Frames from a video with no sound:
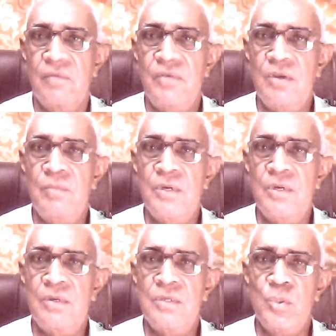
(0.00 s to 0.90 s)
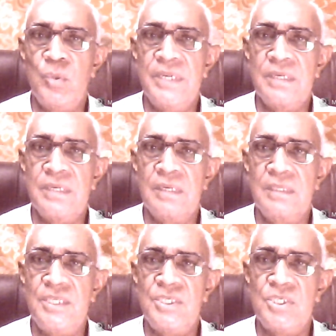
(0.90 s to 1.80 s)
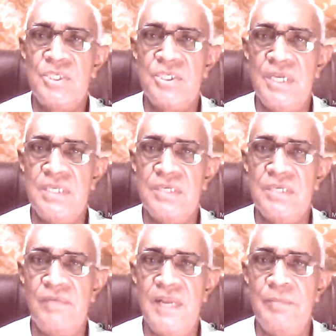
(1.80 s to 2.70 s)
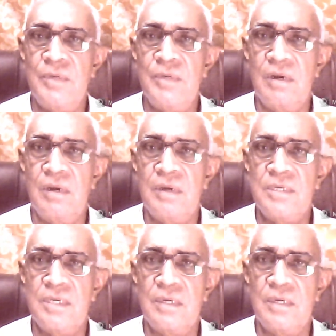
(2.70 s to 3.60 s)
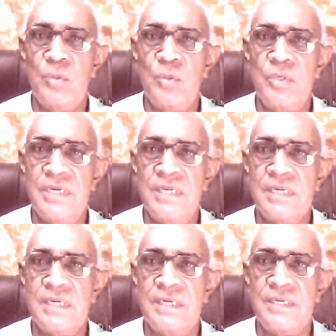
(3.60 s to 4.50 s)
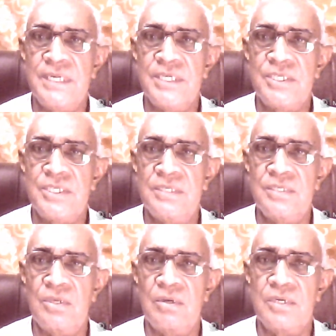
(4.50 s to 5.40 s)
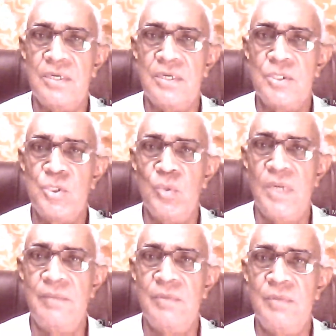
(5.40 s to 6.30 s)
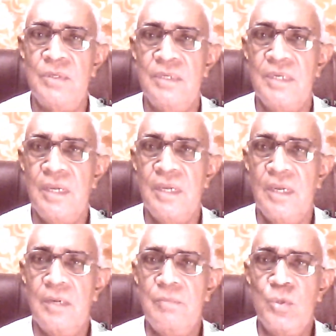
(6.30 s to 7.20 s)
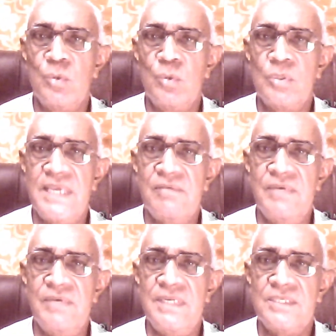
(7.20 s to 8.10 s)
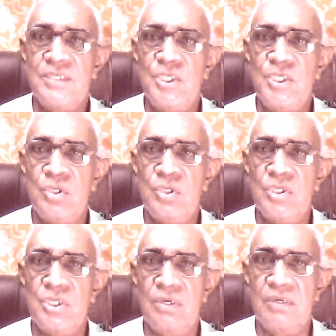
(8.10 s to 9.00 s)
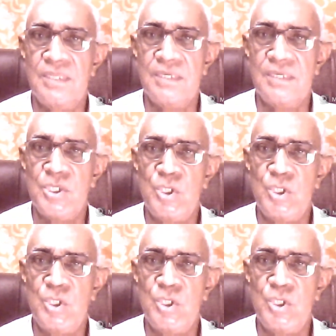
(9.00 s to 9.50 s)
Phenomena during this stage of labor are uterine contractions or true labor, mucosanguineous discharge or the